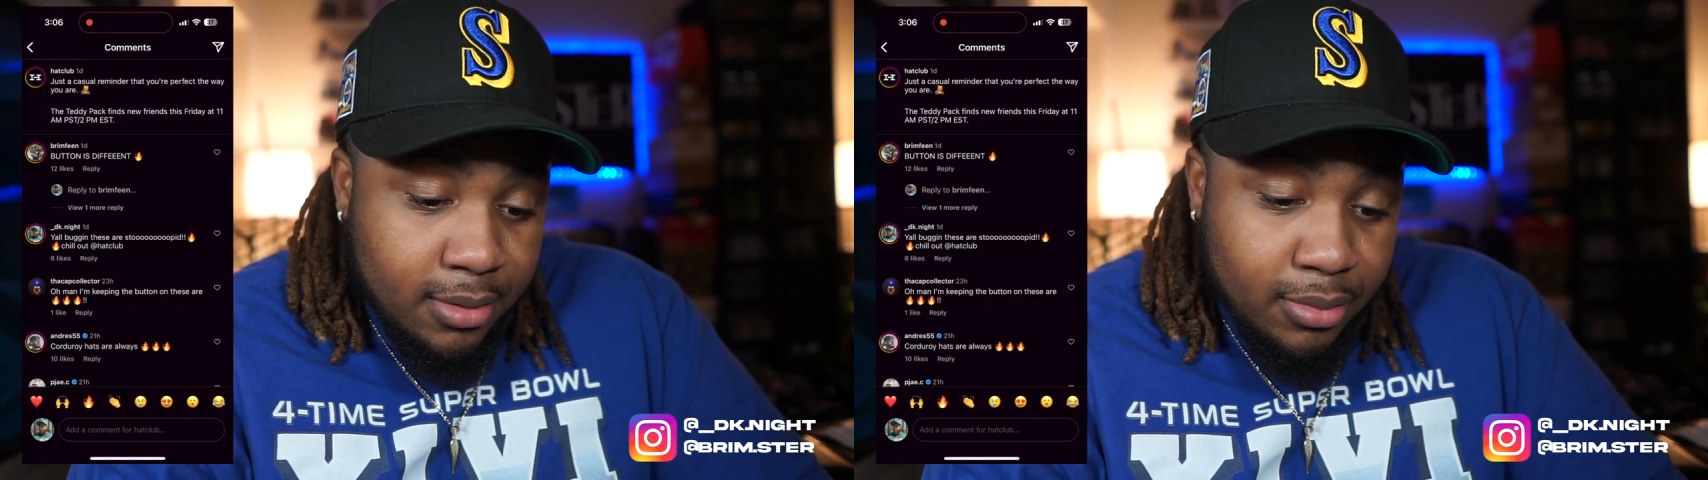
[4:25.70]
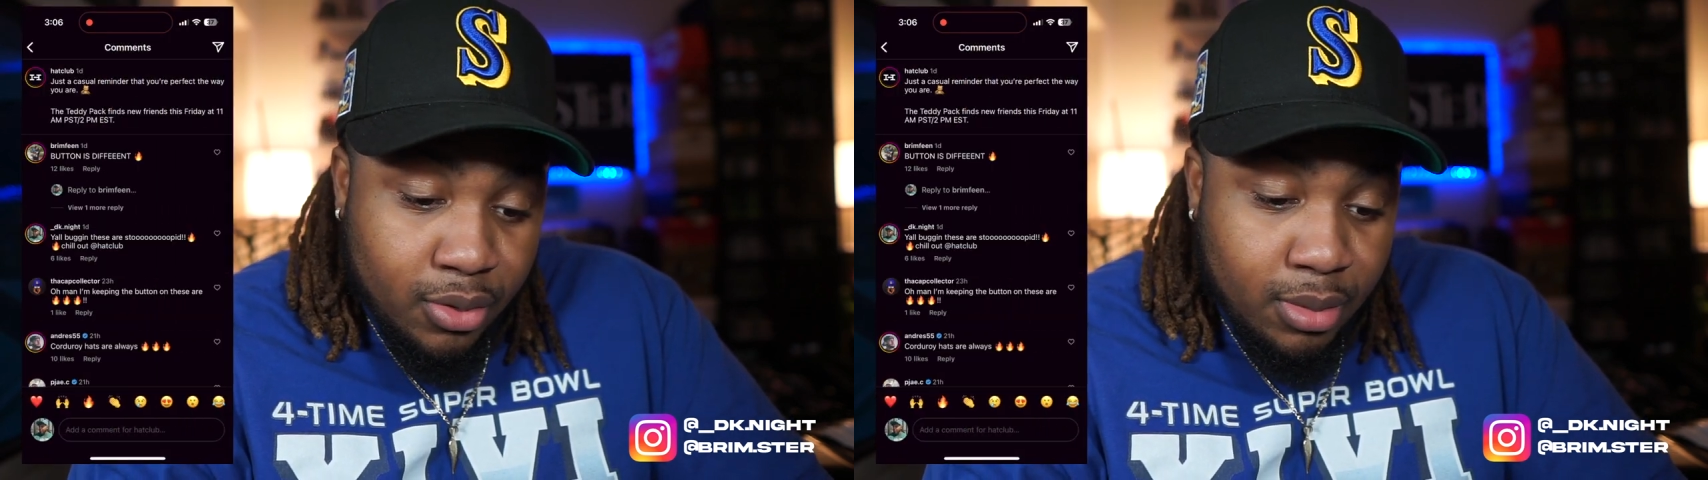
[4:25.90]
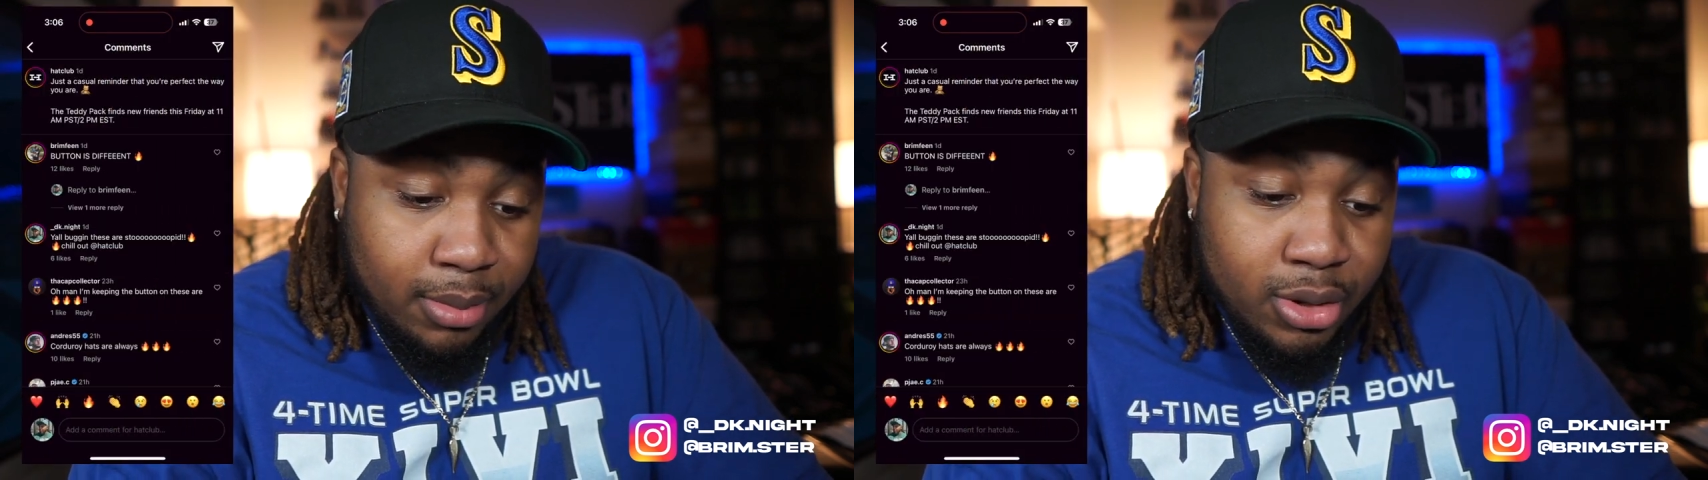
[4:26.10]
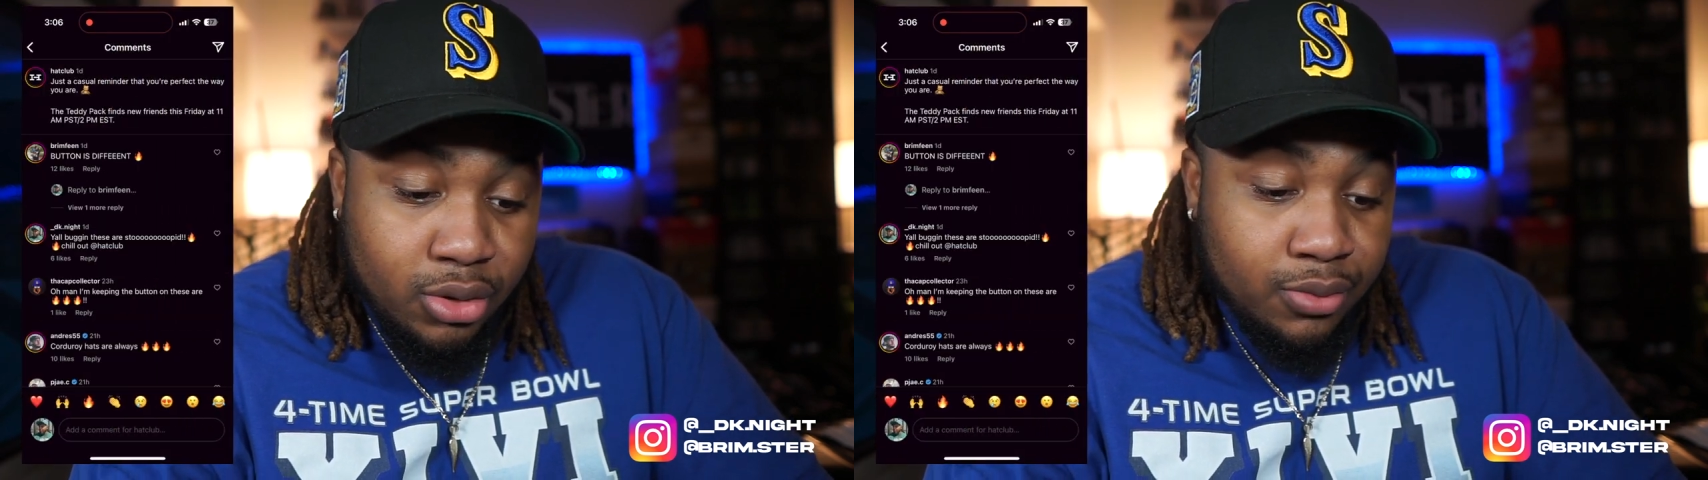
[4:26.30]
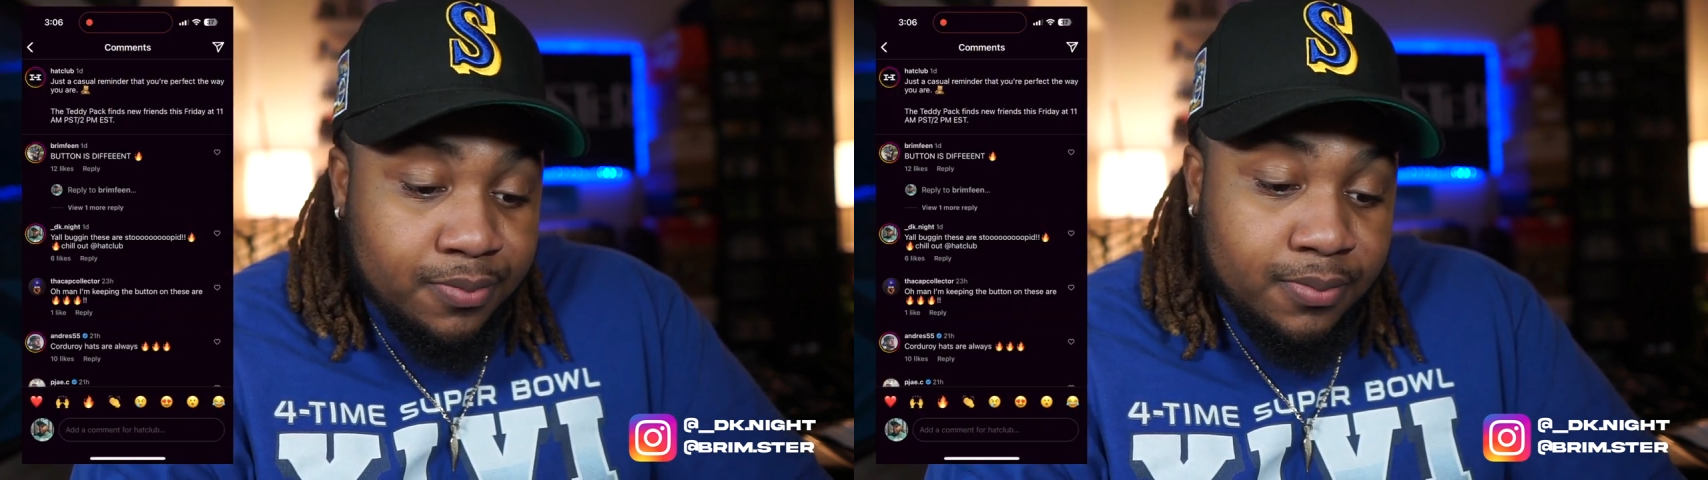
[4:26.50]
Boom. Number
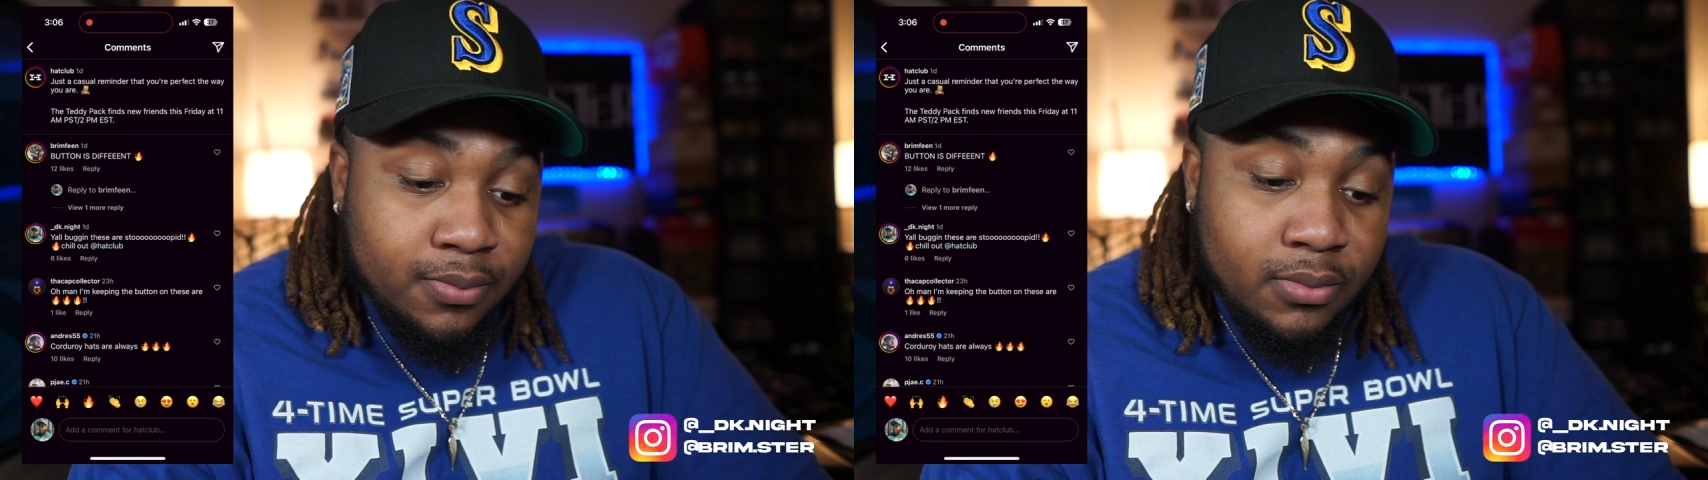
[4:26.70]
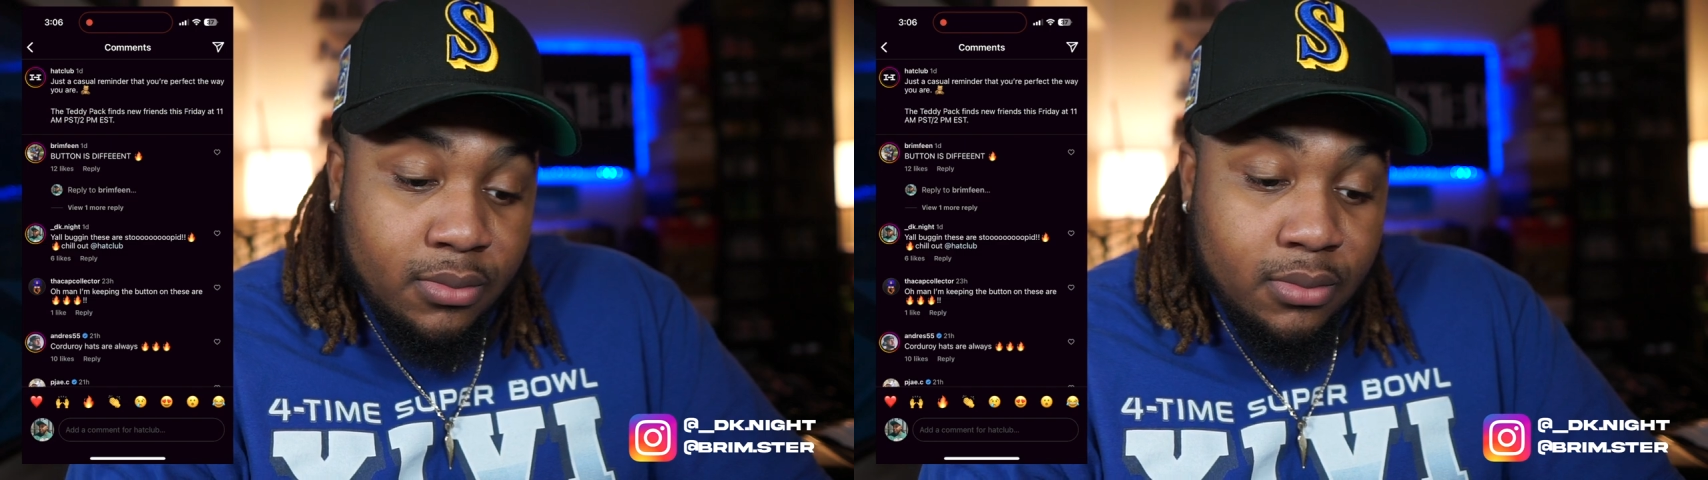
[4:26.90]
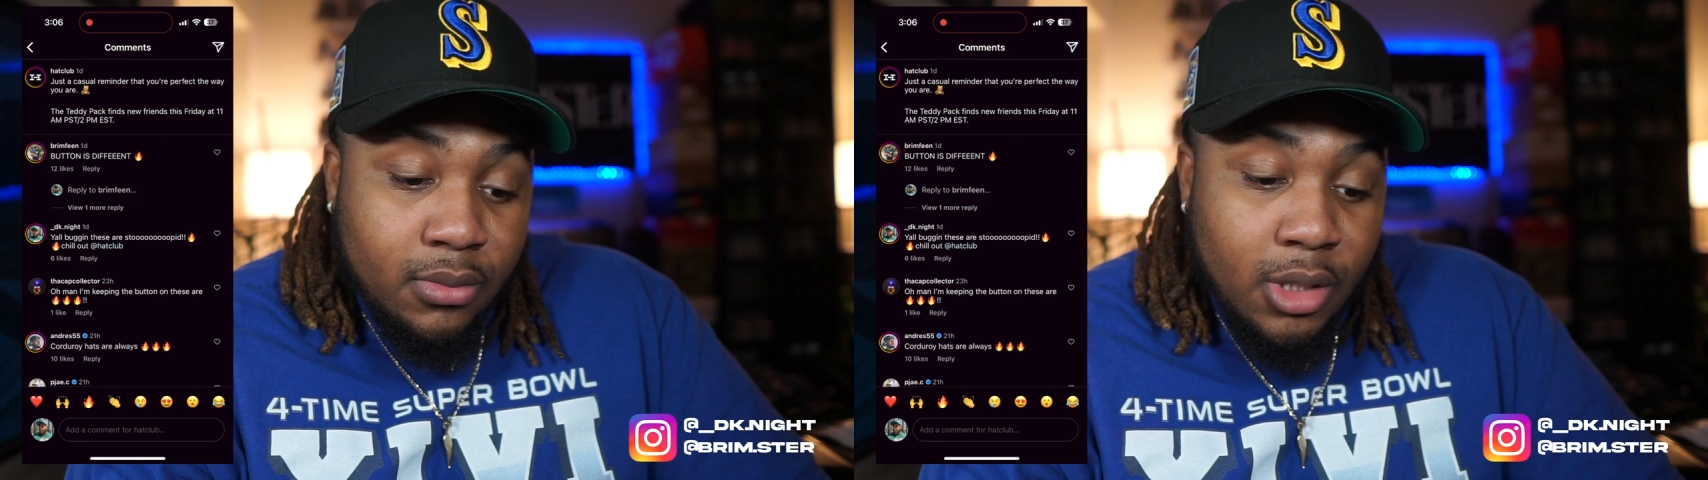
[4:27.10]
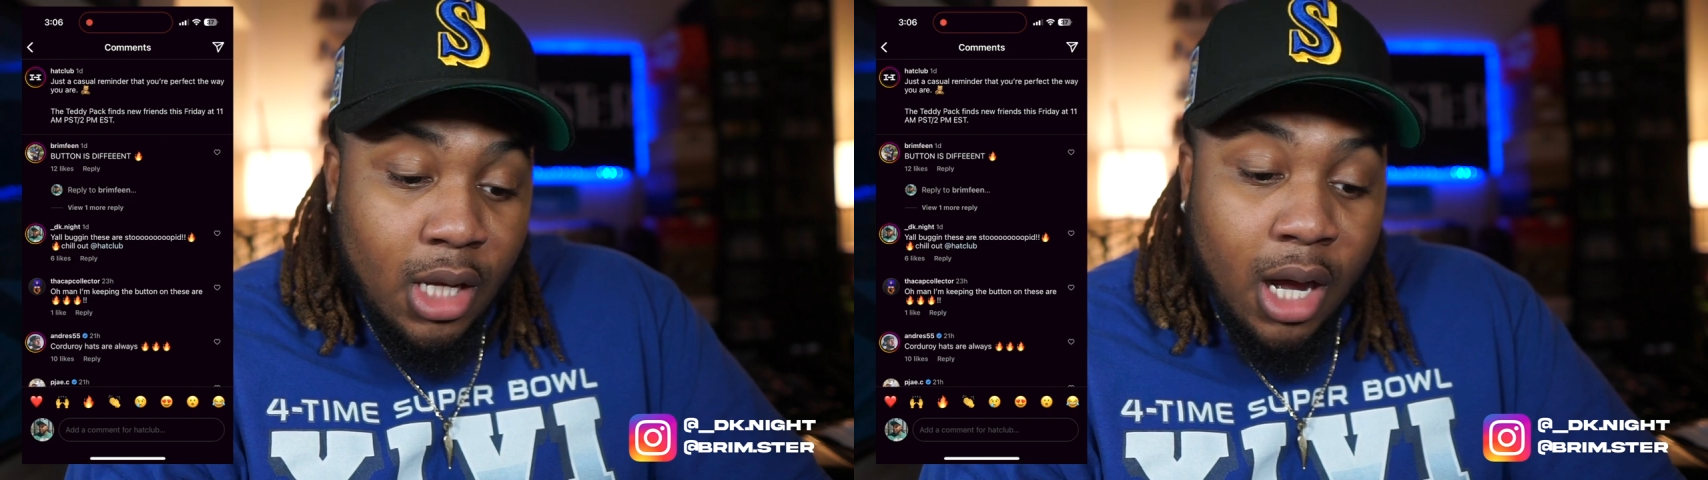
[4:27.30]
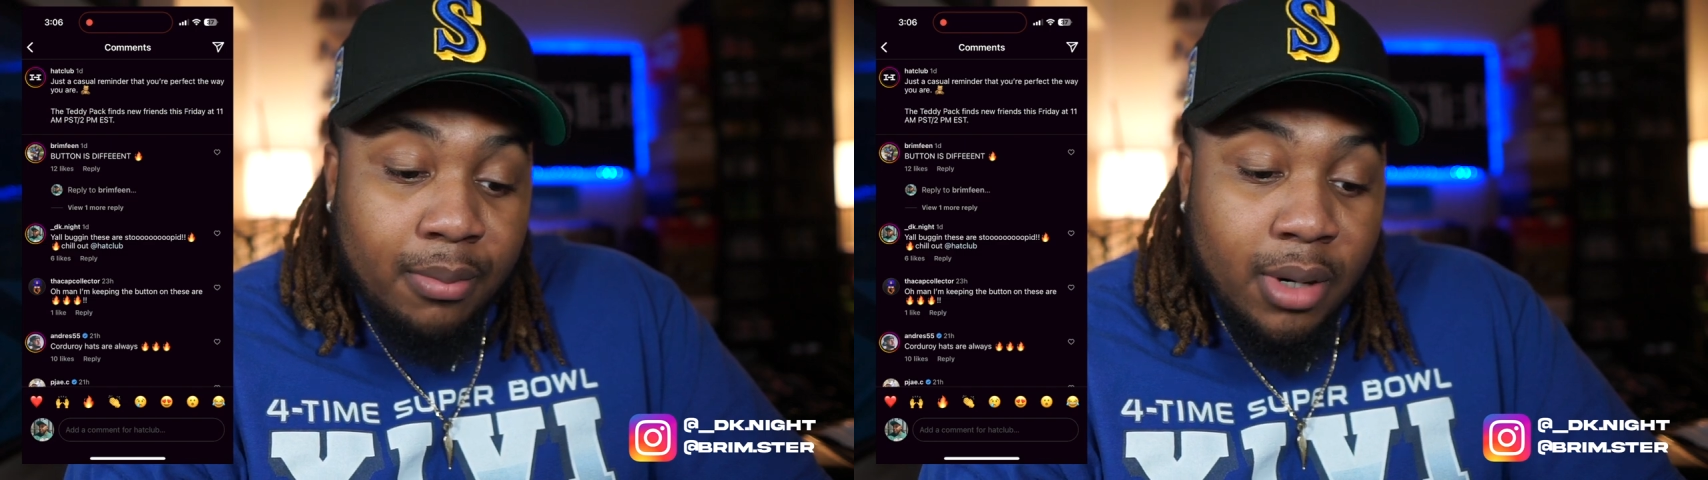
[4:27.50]
two. Y'all